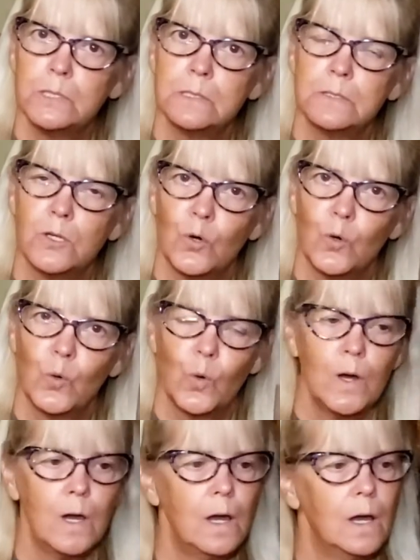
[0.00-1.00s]

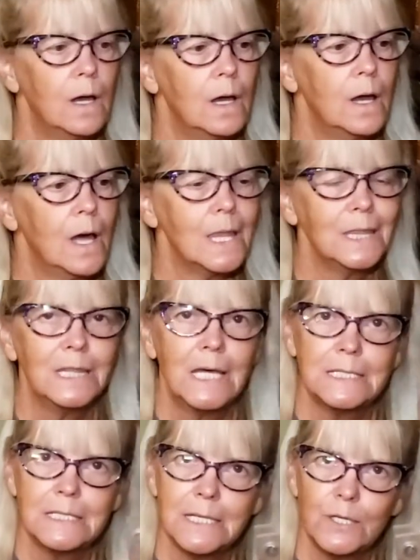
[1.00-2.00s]
So
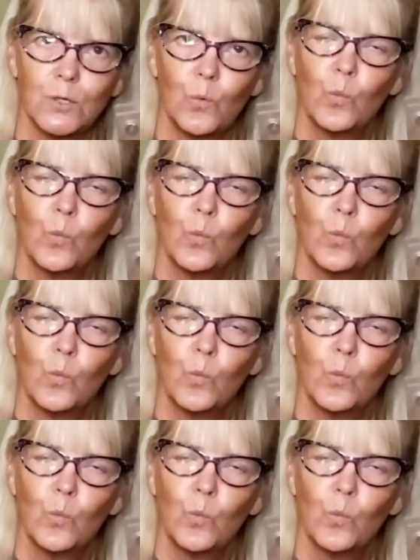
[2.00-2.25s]
let's see